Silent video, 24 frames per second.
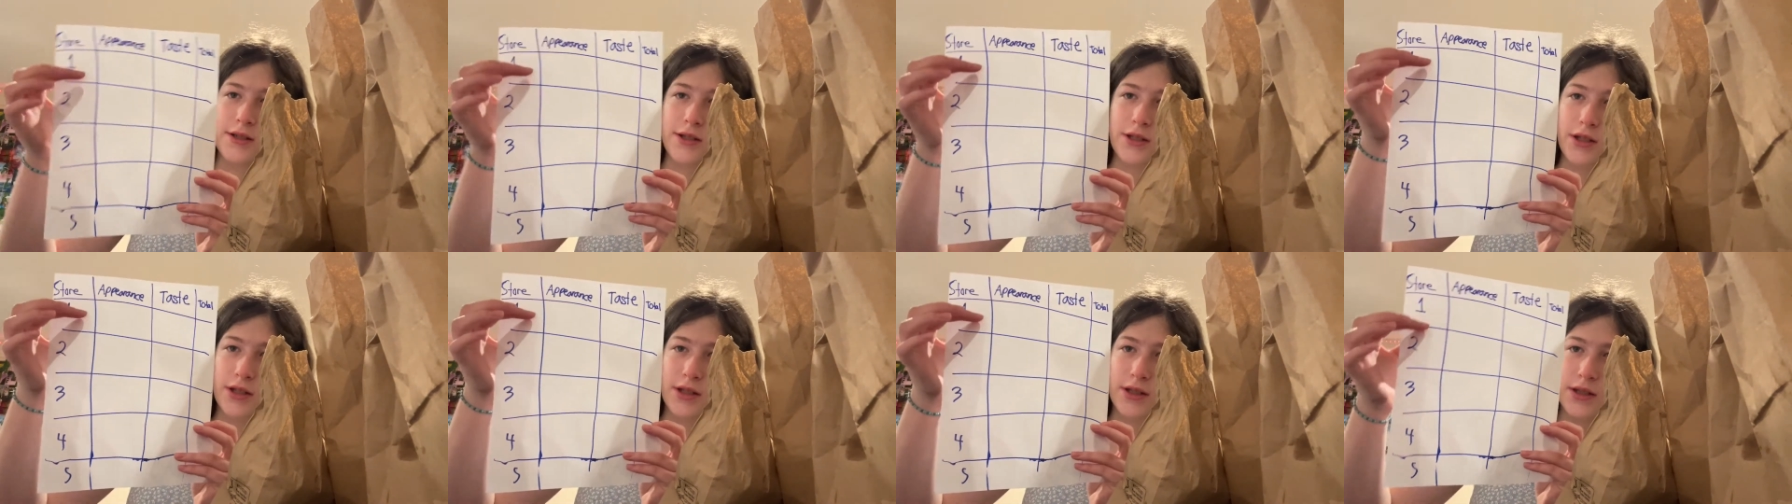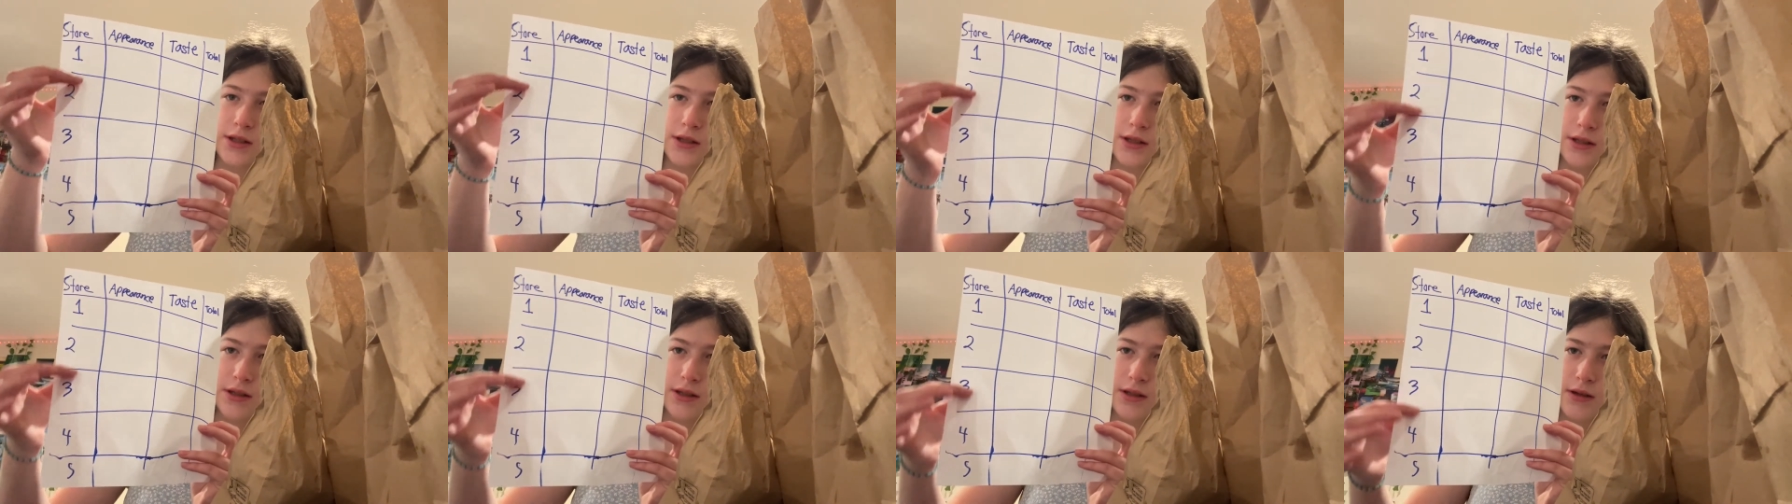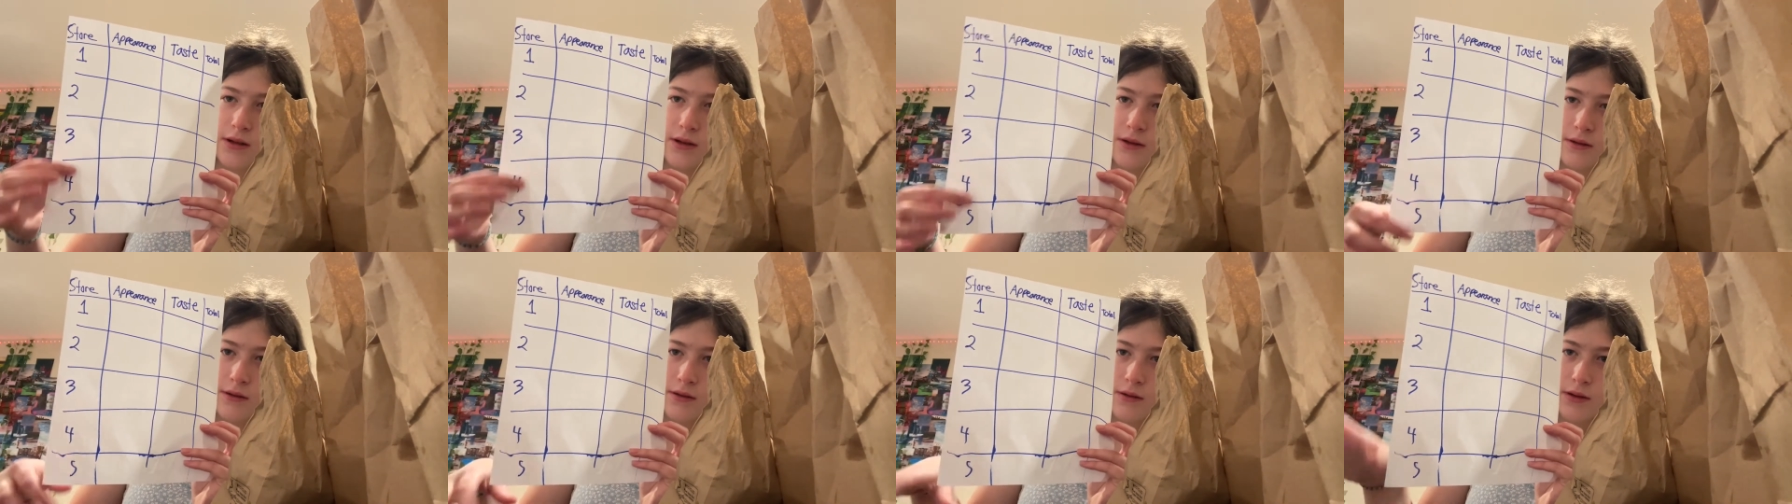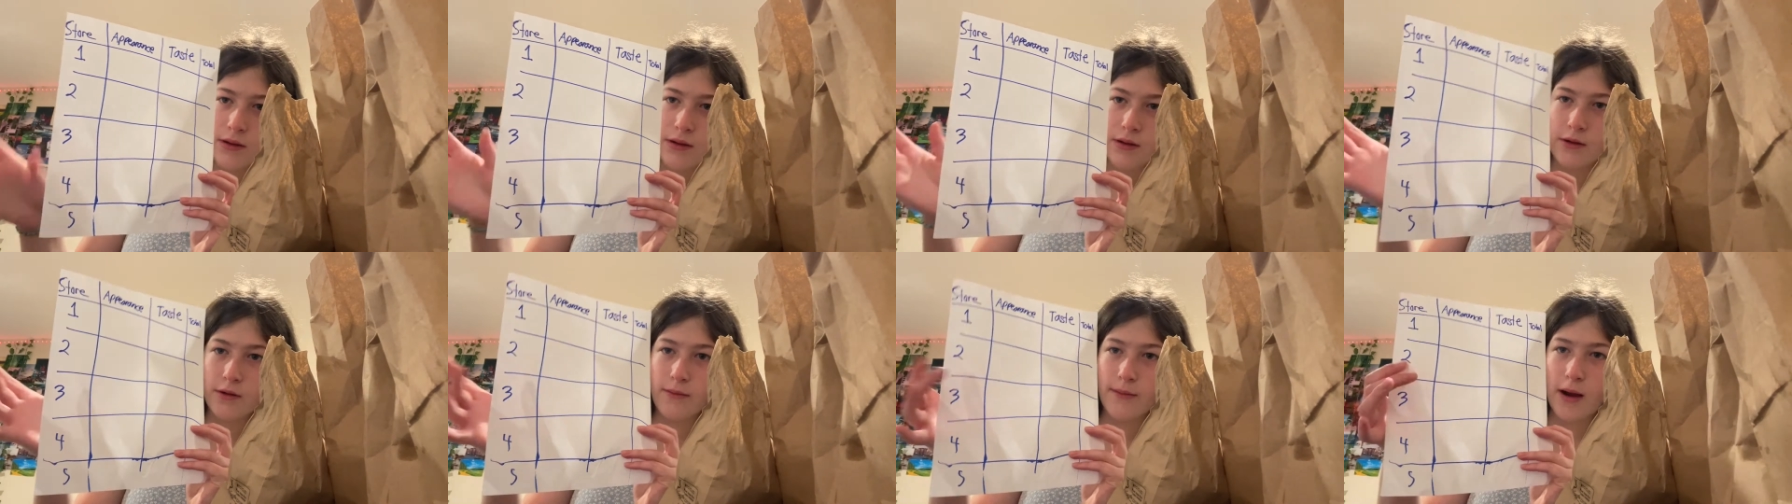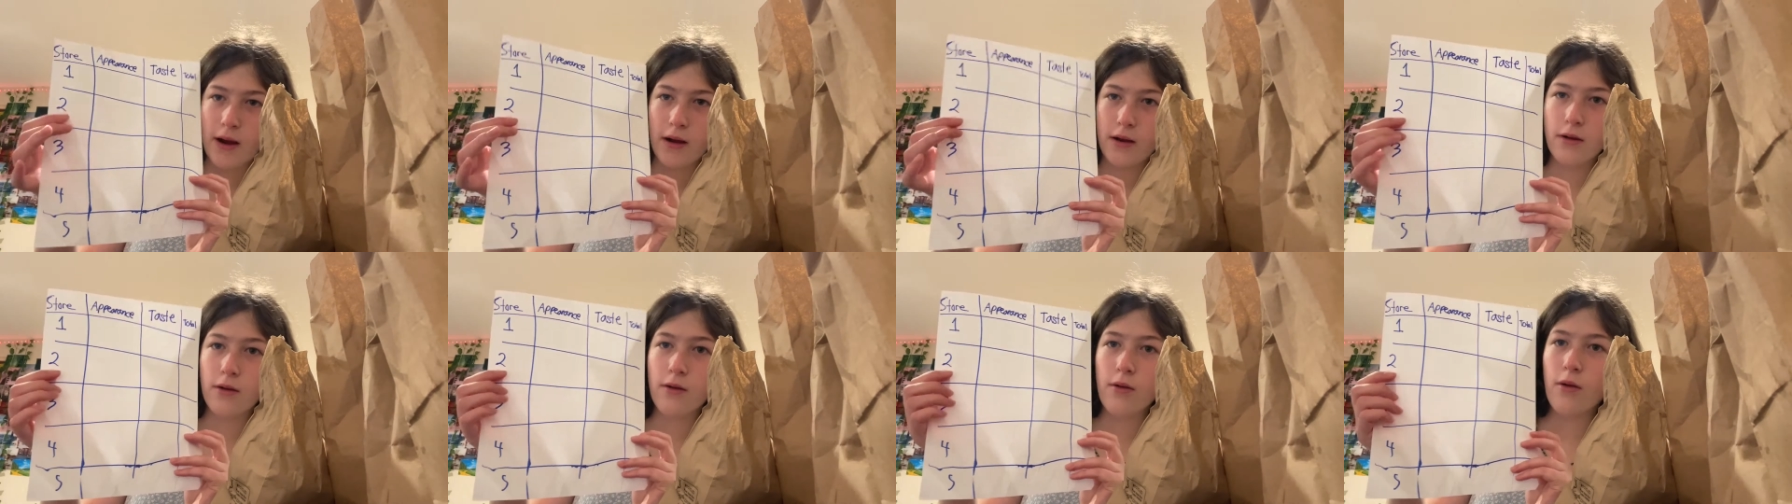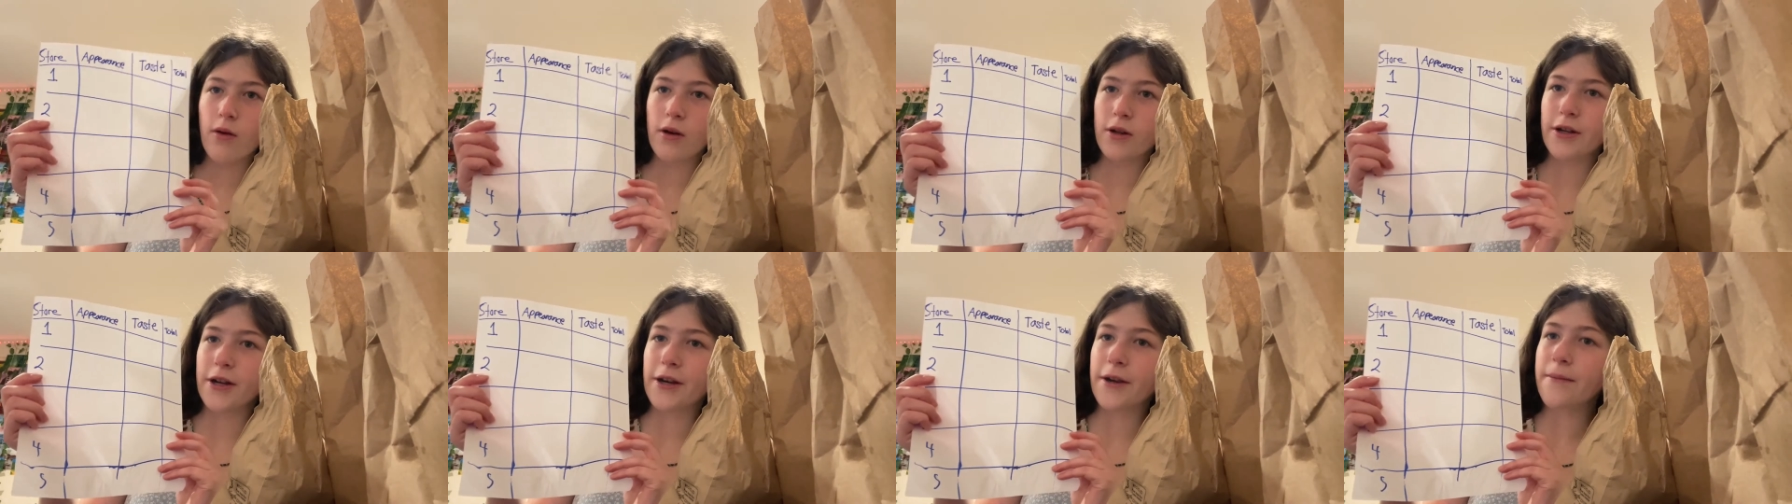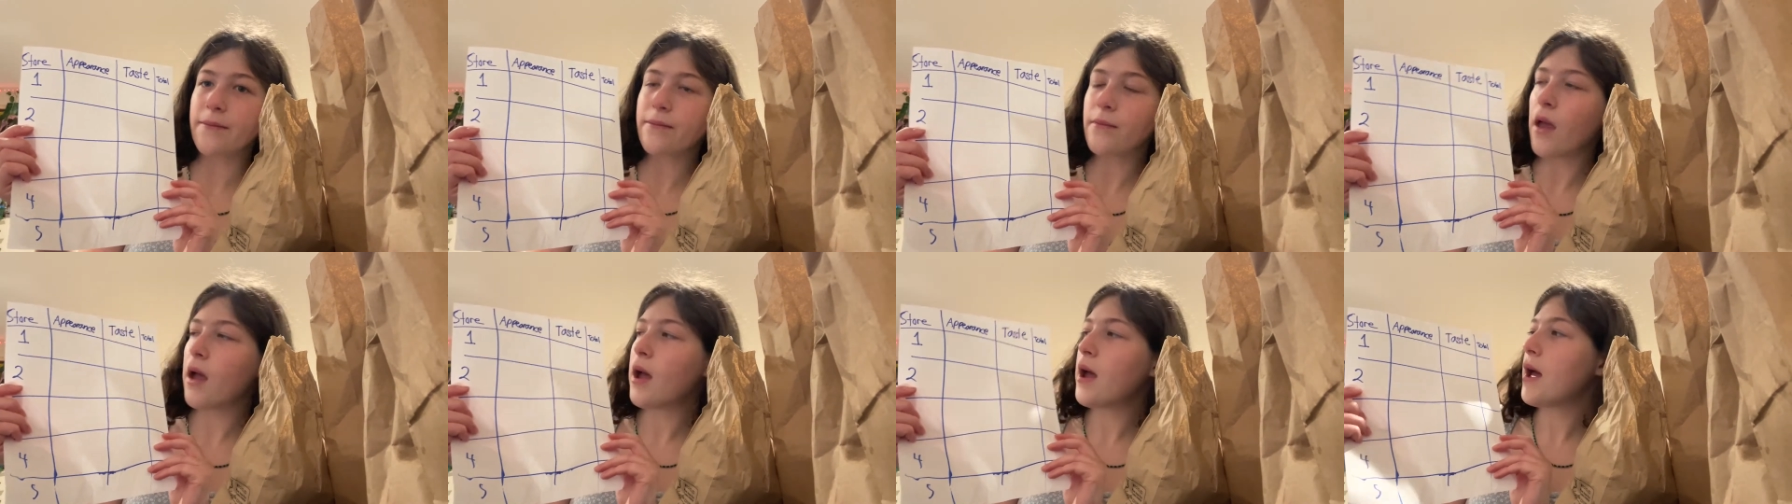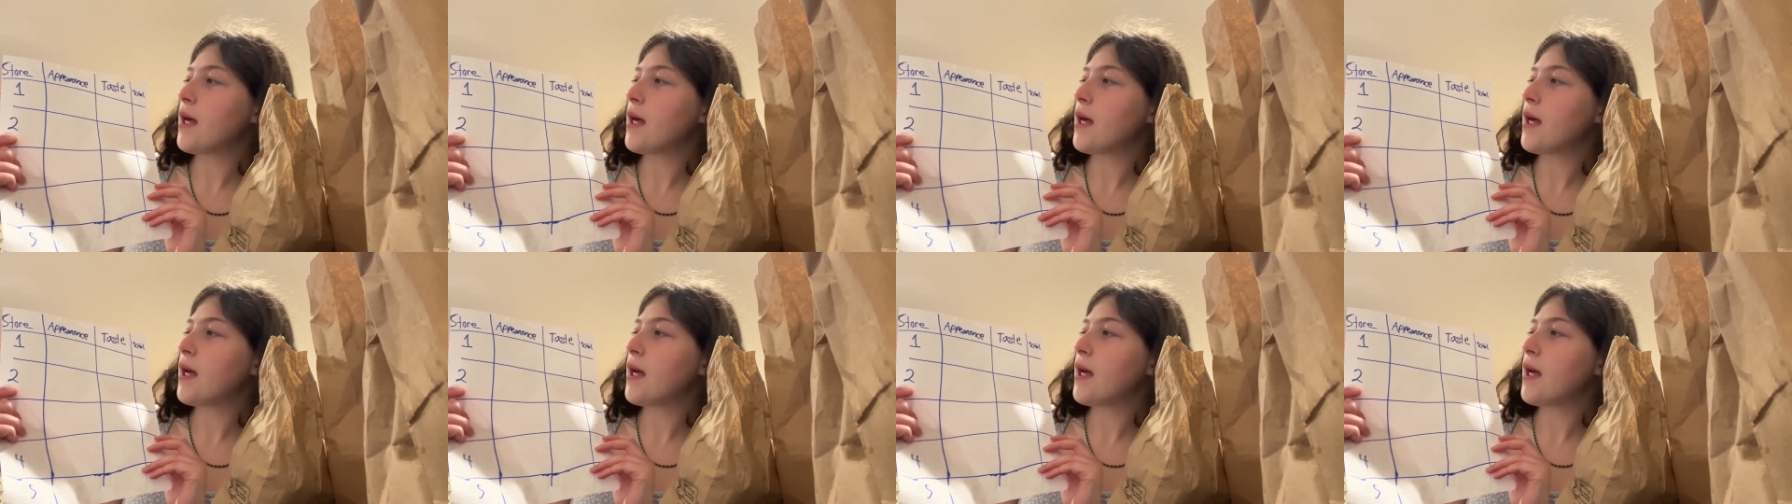just in numerical order.